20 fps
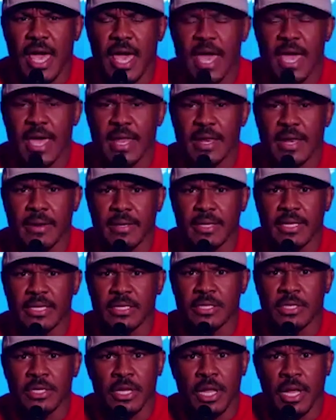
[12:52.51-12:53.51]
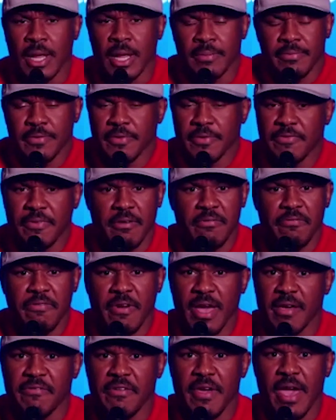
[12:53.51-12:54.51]
and and, and I, if if
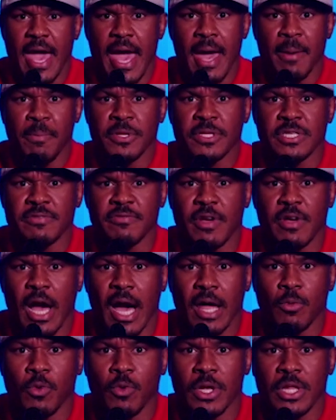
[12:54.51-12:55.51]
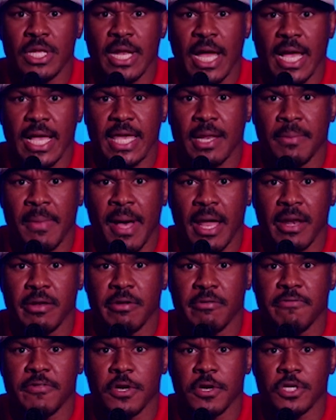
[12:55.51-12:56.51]
I, if it happens, if God willing, I get him out
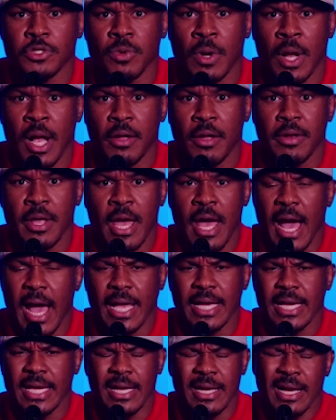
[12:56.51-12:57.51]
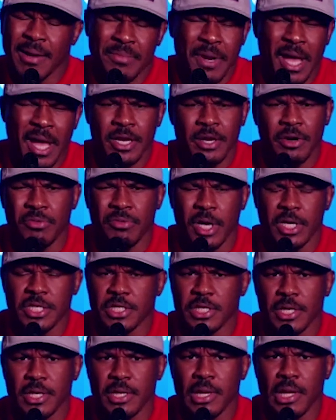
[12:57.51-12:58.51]
in the first round, I get it. I'm not gonna
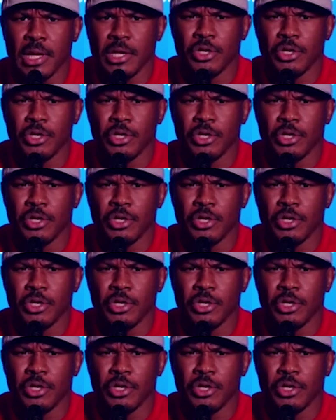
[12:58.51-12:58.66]
rush it.